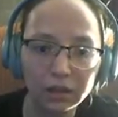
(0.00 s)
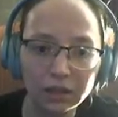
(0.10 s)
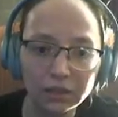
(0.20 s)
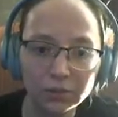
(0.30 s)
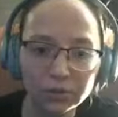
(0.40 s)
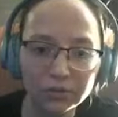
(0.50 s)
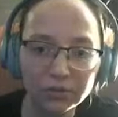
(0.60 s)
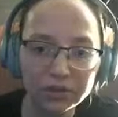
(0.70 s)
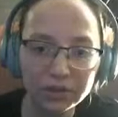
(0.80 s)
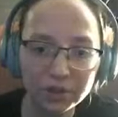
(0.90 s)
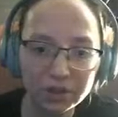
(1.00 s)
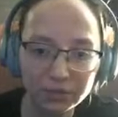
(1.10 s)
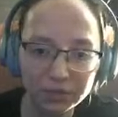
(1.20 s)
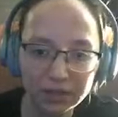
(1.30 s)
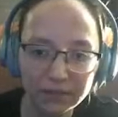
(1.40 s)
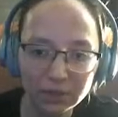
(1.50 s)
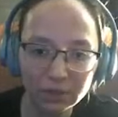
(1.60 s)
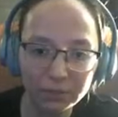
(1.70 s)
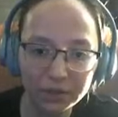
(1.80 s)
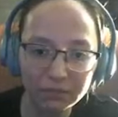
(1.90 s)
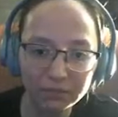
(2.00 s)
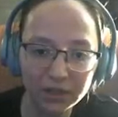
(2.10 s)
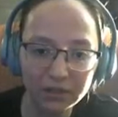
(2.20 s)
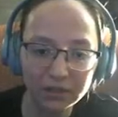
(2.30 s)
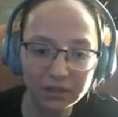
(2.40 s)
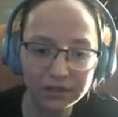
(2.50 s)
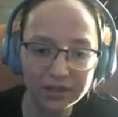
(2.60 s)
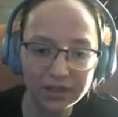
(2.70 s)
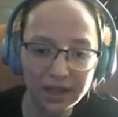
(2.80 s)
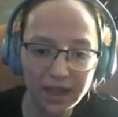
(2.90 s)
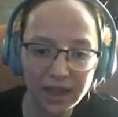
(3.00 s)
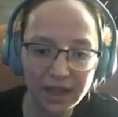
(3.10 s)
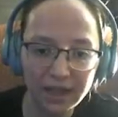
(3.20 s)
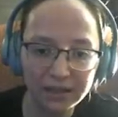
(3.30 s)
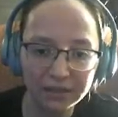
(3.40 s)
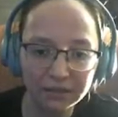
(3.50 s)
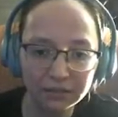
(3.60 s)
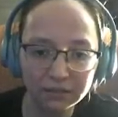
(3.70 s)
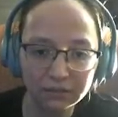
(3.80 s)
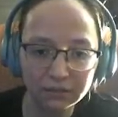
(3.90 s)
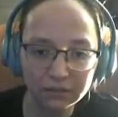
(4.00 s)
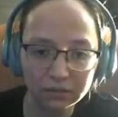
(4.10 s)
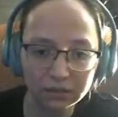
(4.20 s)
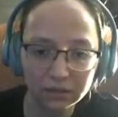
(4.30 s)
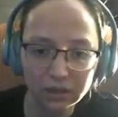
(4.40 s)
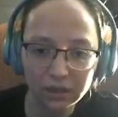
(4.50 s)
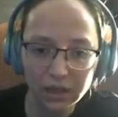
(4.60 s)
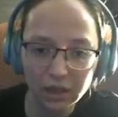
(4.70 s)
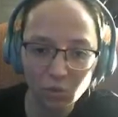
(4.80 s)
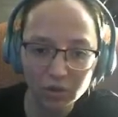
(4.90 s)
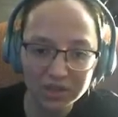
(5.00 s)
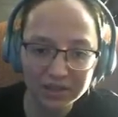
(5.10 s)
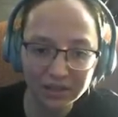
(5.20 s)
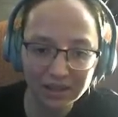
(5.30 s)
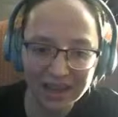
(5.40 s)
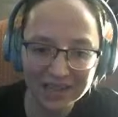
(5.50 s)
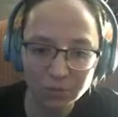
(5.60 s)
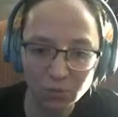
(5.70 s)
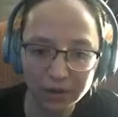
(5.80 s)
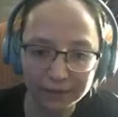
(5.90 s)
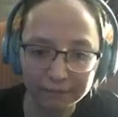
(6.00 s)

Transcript: Door had rusted shut, it would never open, but it said... What's the last one?